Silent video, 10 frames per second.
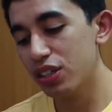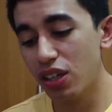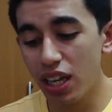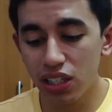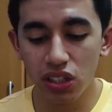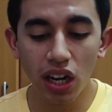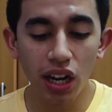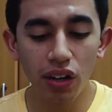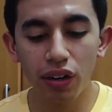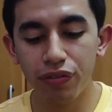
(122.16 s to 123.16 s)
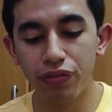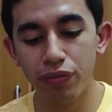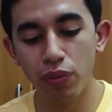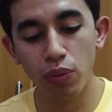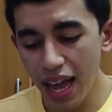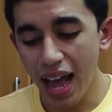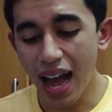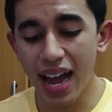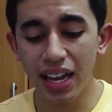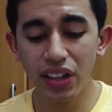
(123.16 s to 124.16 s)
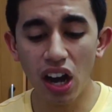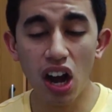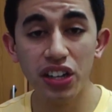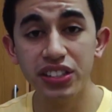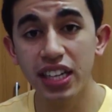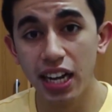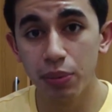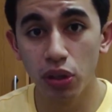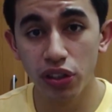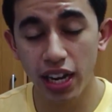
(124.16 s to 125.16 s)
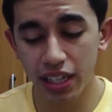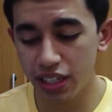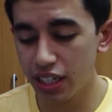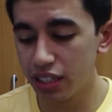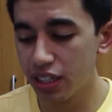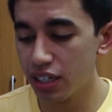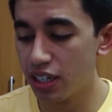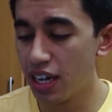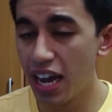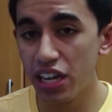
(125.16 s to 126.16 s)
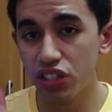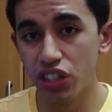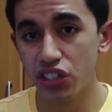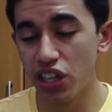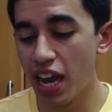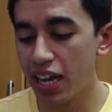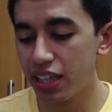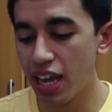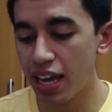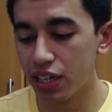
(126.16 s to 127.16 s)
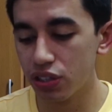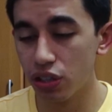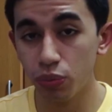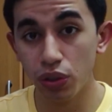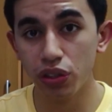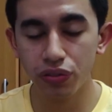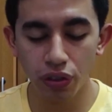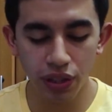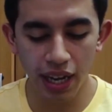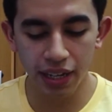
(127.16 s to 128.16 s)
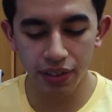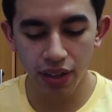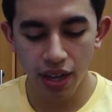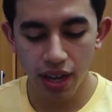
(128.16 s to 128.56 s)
So let's start off. I had a hard time connecting the HTC 8X on Windows Phone 8,